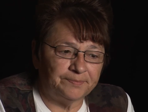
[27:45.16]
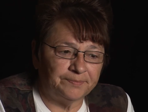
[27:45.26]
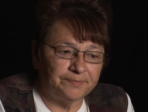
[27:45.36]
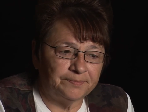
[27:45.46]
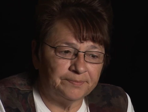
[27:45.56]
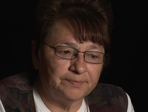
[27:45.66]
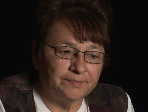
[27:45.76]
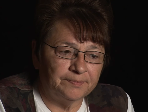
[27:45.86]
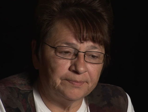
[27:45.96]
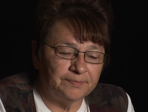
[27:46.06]

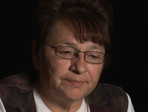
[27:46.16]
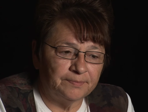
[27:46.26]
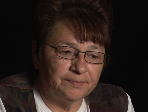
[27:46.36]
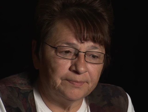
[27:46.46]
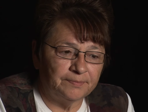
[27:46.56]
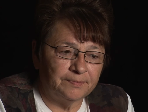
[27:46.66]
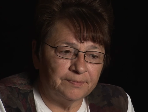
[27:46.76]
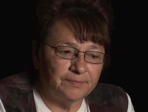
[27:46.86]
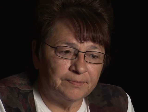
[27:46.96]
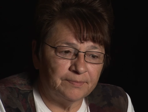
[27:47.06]

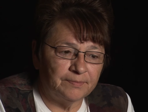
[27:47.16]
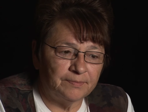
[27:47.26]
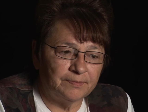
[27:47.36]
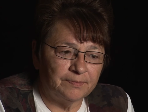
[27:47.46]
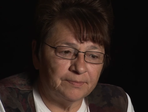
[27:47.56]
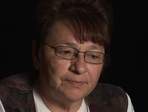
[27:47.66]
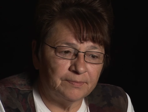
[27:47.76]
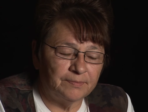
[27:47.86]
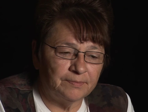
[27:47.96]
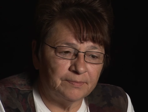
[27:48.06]

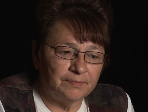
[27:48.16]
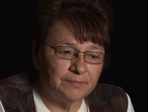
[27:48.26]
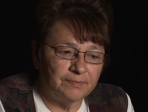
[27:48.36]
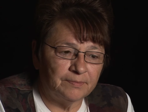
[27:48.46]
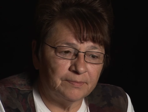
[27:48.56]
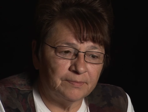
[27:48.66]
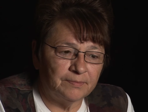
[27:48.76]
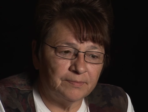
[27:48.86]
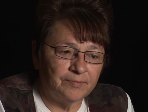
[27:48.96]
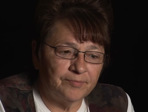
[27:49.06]

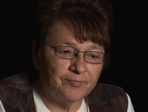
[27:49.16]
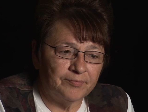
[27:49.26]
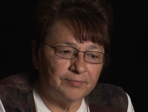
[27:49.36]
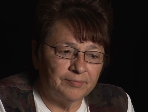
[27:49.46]
[no speech]